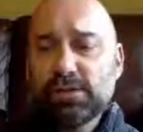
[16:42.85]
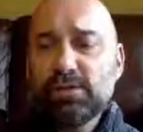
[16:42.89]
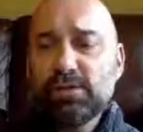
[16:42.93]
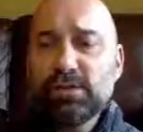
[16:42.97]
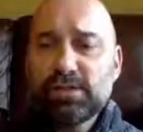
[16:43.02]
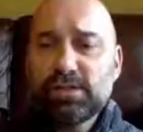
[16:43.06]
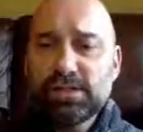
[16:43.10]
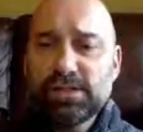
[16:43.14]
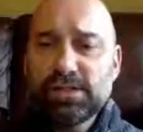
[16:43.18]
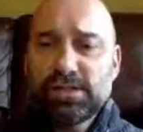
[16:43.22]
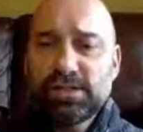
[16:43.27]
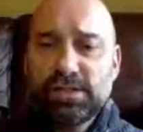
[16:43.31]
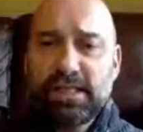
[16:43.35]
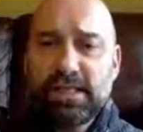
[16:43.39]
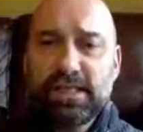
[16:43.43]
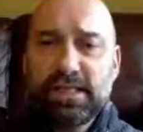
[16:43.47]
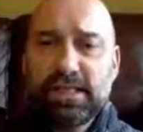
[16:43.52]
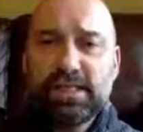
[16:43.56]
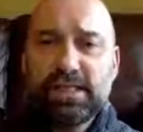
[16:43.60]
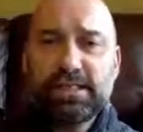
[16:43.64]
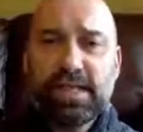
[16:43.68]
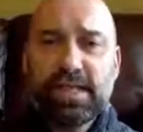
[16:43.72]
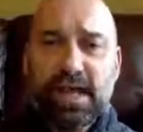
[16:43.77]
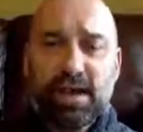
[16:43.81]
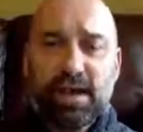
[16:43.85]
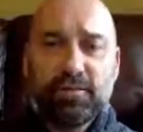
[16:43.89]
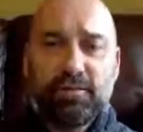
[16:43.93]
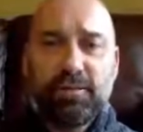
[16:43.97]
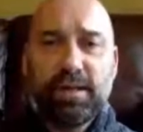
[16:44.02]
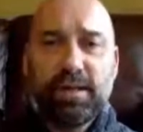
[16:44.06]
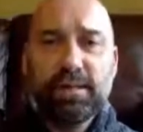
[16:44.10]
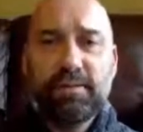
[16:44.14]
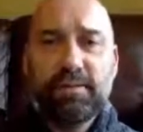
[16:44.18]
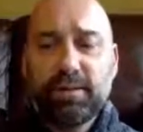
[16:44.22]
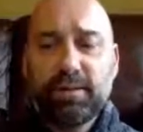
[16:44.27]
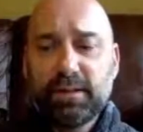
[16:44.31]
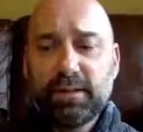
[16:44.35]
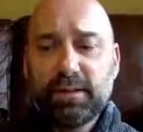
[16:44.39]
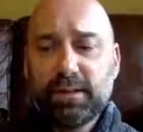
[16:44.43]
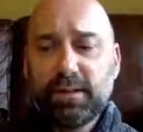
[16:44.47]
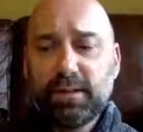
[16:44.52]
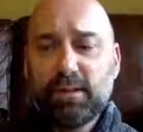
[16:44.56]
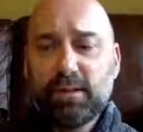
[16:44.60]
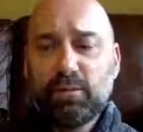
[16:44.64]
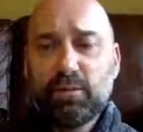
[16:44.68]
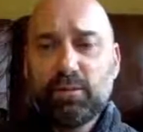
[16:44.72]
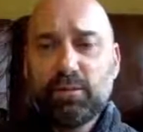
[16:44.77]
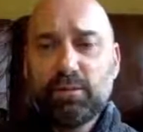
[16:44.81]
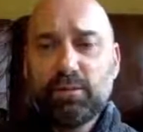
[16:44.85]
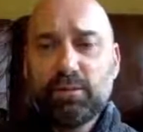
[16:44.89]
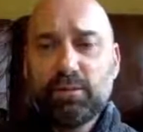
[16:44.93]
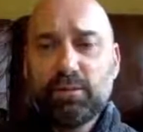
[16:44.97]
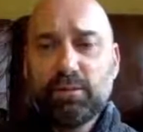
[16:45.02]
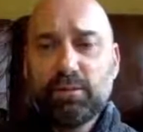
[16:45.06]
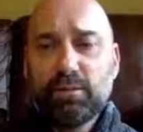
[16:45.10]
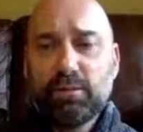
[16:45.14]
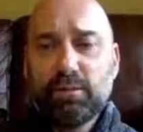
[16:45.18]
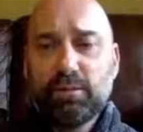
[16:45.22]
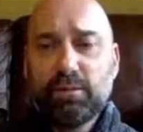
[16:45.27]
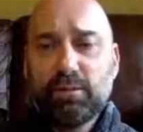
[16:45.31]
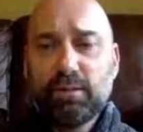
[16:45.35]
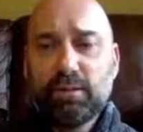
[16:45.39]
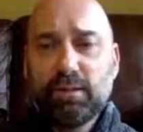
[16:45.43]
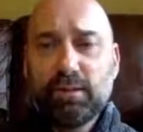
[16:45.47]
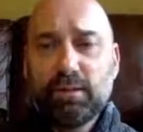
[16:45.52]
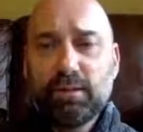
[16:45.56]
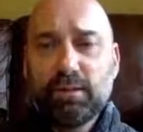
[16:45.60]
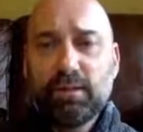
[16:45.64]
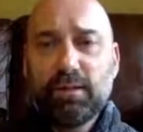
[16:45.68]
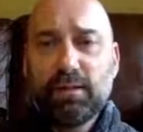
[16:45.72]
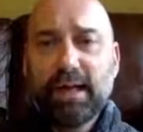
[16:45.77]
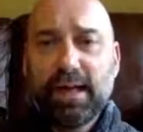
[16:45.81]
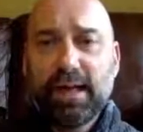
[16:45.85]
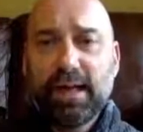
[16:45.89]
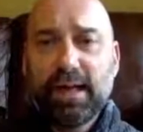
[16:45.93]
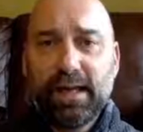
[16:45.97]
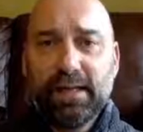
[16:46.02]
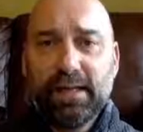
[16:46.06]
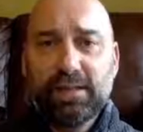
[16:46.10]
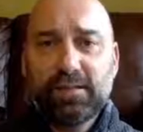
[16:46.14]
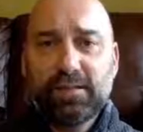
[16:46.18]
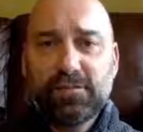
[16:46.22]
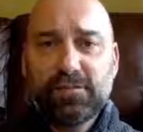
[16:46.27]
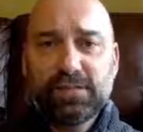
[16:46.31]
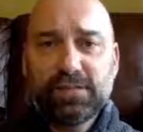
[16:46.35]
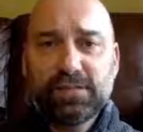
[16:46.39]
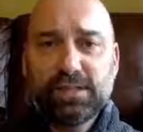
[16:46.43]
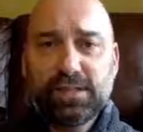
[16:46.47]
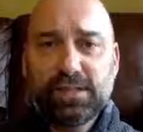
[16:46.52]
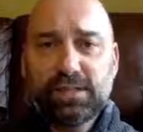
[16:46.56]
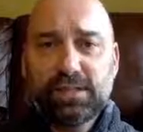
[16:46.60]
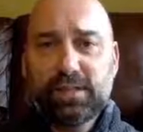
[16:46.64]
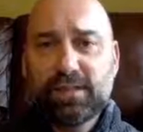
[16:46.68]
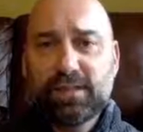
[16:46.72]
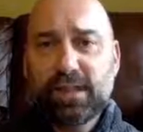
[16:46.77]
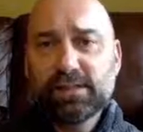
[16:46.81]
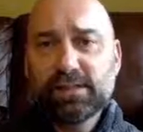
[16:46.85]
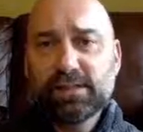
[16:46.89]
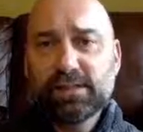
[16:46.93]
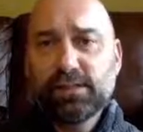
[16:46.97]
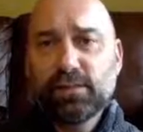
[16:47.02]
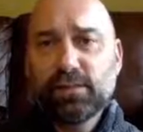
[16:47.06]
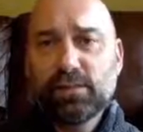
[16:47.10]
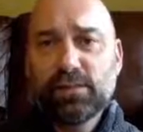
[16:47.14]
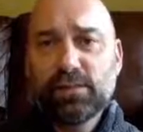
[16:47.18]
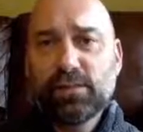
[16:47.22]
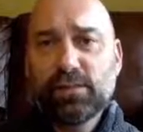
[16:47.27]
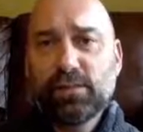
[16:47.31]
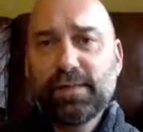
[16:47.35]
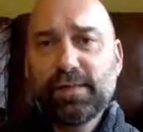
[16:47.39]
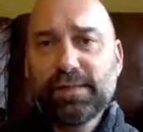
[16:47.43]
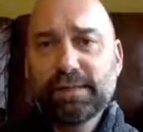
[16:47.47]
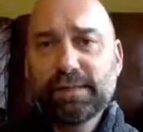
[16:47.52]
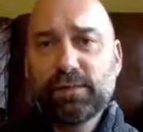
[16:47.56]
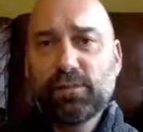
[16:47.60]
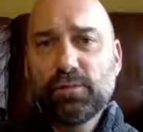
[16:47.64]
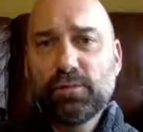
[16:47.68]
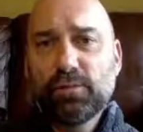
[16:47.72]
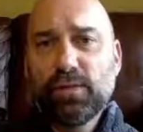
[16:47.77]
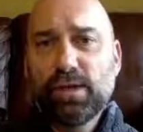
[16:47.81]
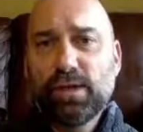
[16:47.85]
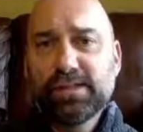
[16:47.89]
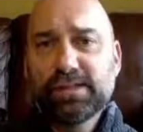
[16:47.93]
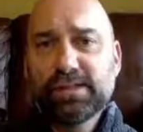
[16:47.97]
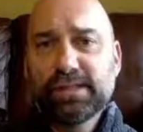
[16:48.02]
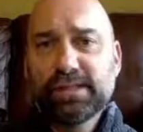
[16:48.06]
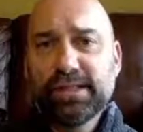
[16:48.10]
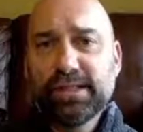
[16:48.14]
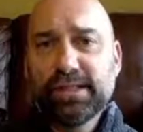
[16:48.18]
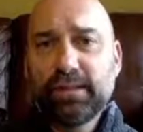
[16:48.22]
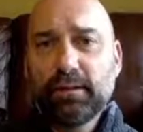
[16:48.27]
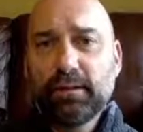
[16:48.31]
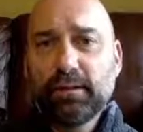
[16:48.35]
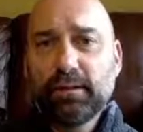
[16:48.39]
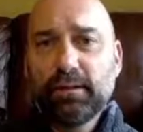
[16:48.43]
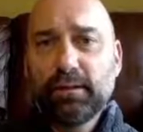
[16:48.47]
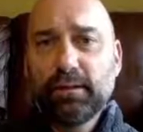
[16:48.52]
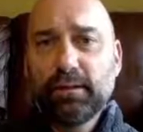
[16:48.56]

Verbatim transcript: you can just tease it out of people and go, well, okay, you've just said that that's awful. That's the worst thing.